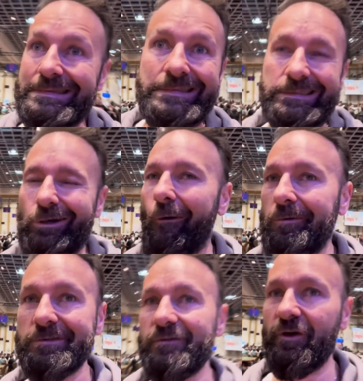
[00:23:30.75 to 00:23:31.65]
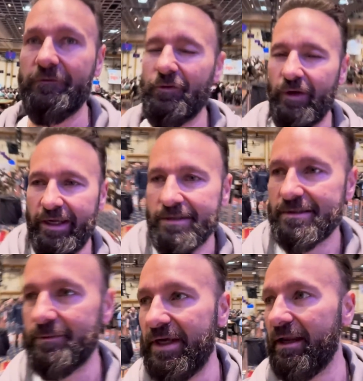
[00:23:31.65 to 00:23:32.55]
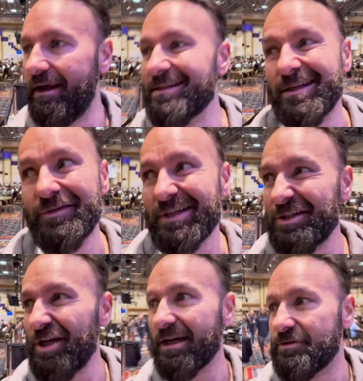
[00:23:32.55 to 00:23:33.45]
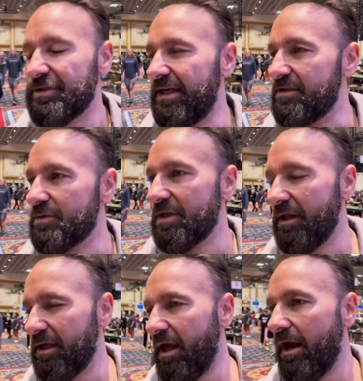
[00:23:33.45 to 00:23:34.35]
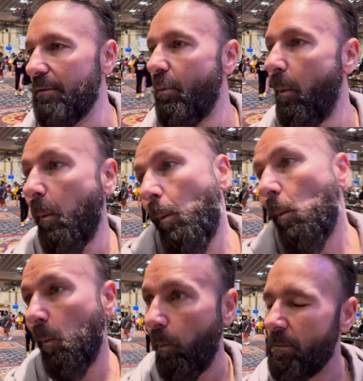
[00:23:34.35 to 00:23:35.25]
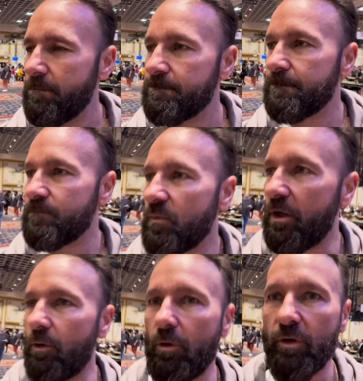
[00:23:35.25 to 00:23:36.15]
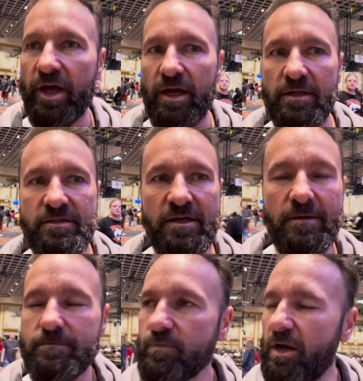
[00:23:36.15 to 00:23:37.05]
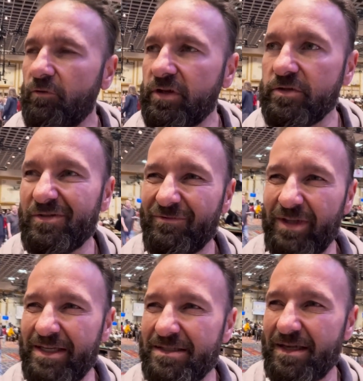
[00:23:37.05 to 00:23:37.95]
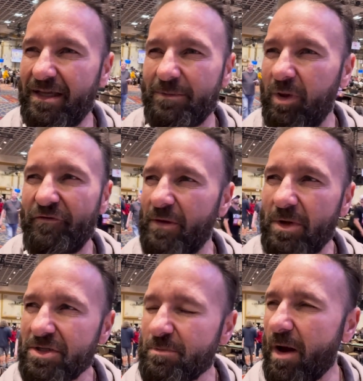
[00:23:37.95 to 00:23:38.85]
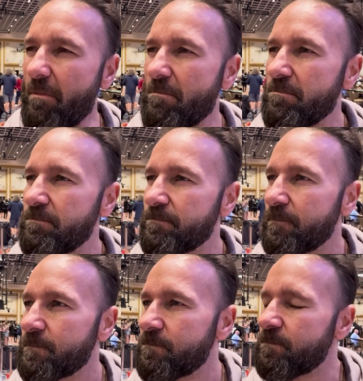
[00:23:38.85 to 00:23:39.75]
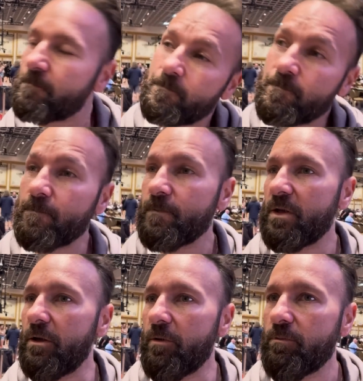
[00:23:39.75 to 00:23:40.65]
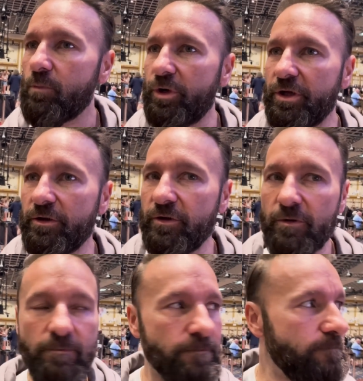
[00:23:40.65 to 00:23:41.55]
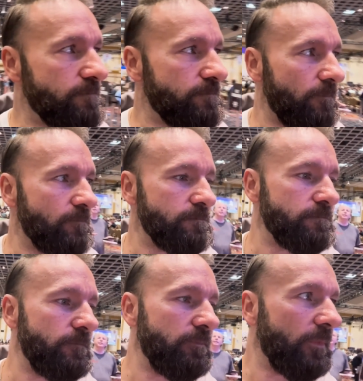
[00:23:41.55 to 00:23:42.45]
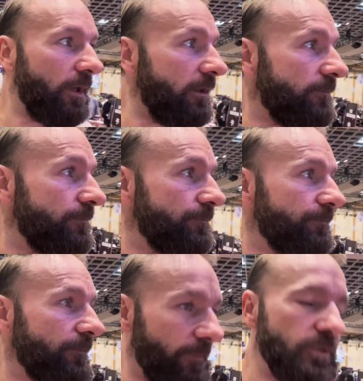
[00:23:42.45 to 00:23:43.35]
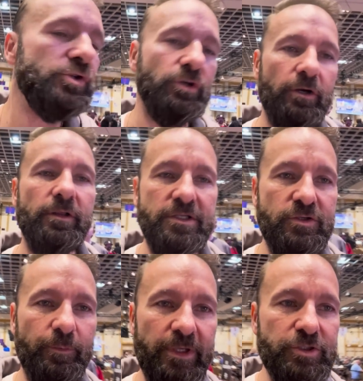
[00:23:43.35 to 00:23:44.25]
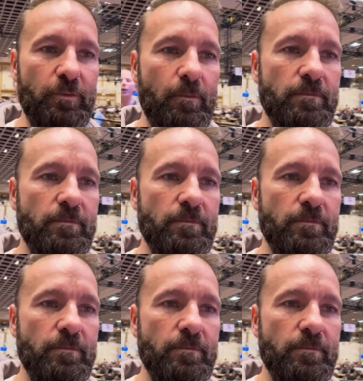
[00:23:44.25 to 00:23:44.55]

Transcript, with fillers: So very few hands that I'm dead against. And he's got jacks for tens, which I think he can, you know, we're okay against that. I don't think there's really he's any bluffing much, but you know, what are you gonna do? Huh? Let's sure, let's do a picture.